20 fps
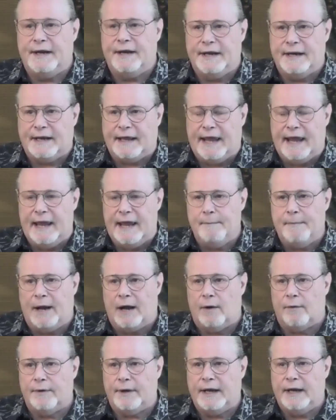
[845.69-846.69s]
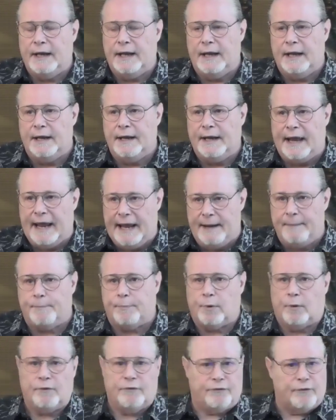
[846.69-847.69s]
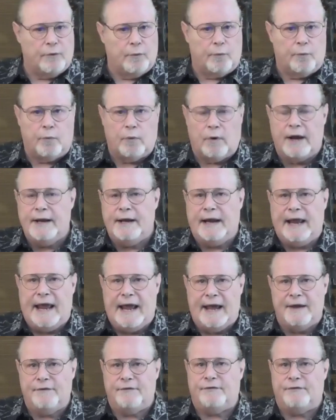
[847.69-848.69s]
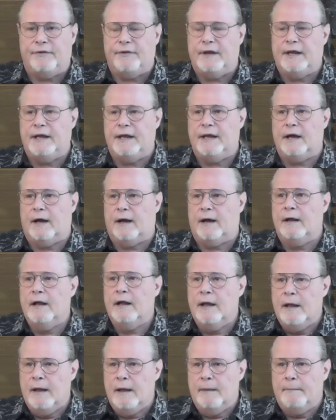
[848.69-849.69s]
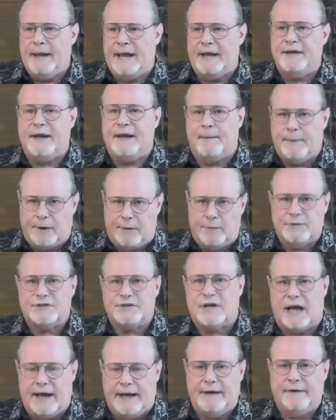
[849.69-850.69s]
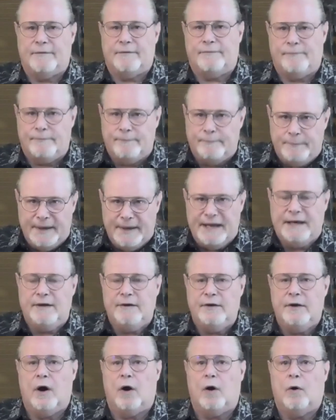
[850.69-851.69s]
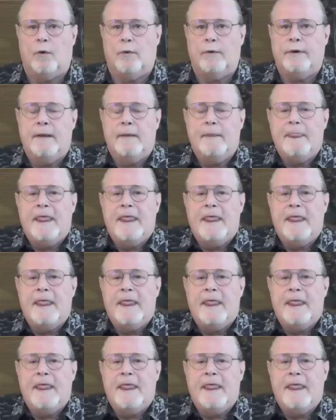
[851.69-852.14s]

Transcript: It came out in April, so right as the uh, pandemic was kind of being known.